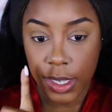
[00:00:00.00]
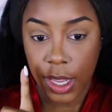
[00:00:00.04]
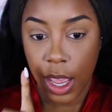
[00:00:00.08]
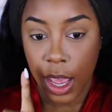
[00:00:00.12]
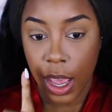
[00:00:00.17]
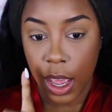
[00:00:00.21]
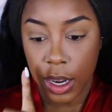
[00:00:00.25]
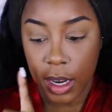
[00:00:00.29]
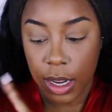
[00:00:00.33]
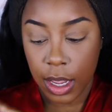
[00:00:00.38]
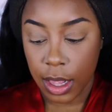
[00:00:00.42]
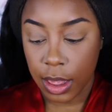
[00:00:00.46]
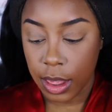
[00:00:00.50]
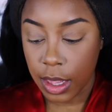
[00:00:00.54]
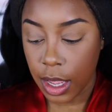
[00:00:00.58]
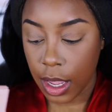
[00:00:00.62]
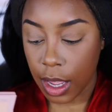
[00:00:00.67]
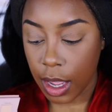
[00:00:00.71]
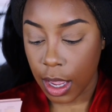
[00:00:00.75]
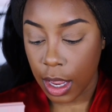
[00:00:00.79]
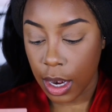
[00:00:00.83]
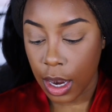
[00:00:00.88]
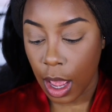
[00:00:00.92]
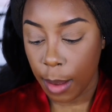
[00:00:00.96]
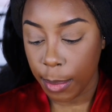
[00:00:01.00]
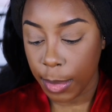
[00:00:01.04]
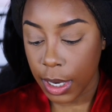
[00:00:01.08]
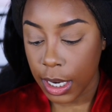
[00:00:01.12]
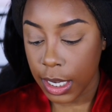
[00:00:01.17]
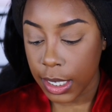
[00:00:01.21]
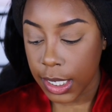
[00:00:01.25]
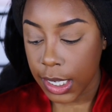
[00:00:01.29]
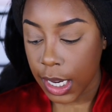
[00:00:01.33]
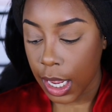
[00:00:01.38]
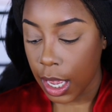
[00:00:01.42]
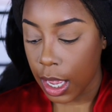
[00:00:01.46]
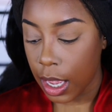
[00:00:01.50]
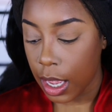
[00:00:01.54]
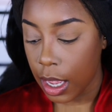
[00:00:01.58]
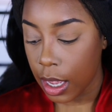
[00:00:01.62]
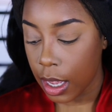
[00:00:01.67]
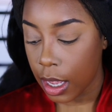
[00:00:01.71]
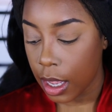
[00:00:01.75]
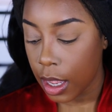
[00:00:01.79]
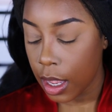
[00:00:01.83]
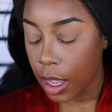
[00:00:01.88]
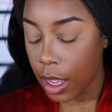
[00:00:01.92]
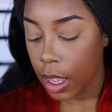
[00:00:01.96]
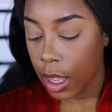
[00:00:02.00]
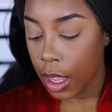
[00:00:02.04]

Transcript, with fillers: side and then I'm gonna take